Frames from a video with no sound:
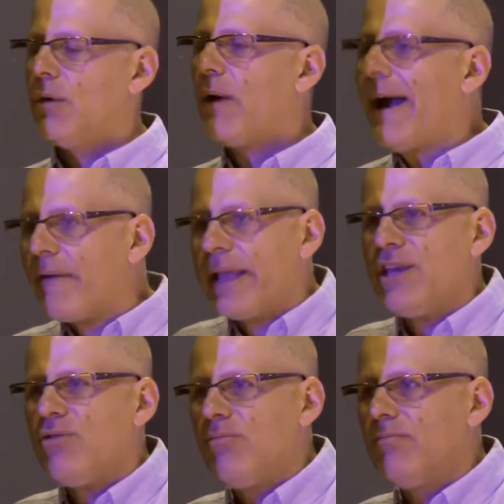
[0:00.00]
Well, how can
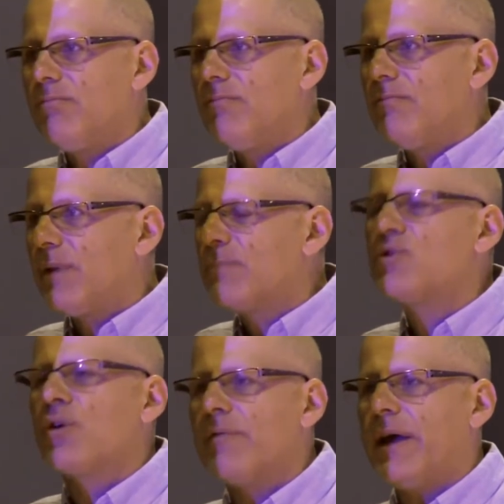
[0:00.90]
you
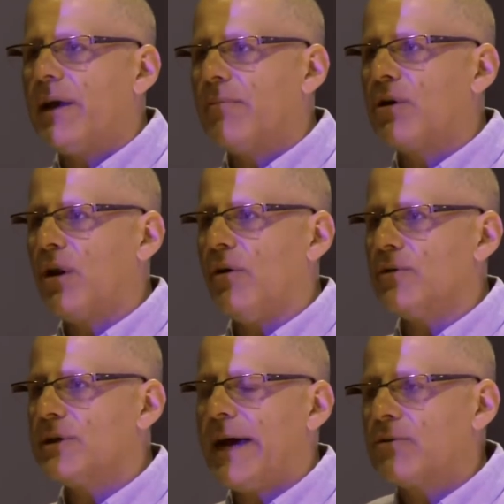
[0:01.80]
observe that up
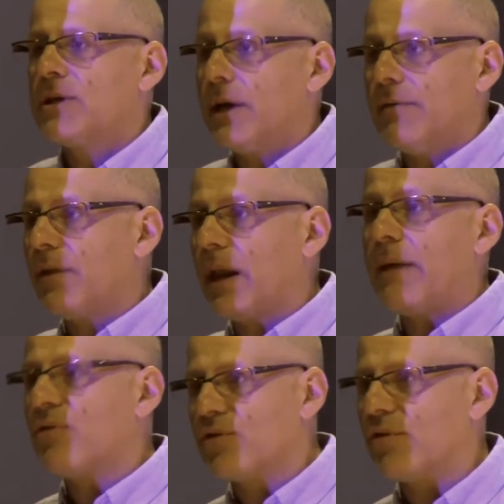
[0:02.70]
close, outside of the
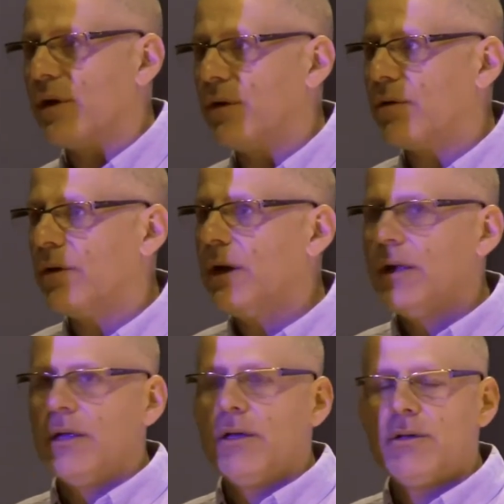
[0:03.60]
laboratory or
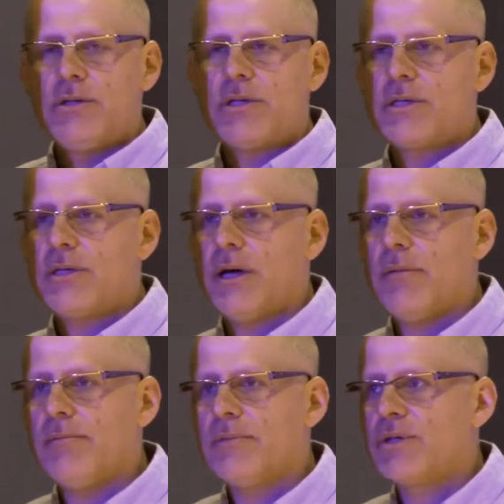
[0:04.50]
just
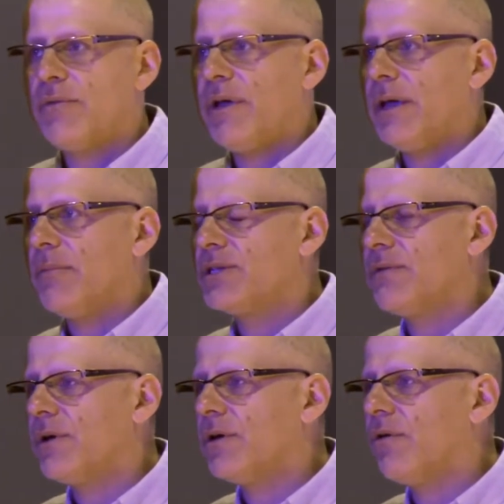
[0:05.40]
um, surveying a bunch
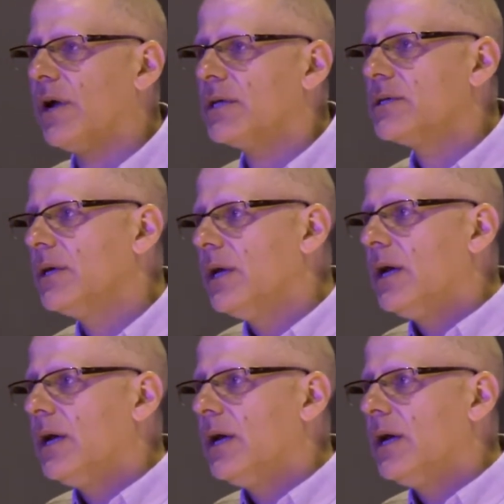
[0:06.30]
of undergrads?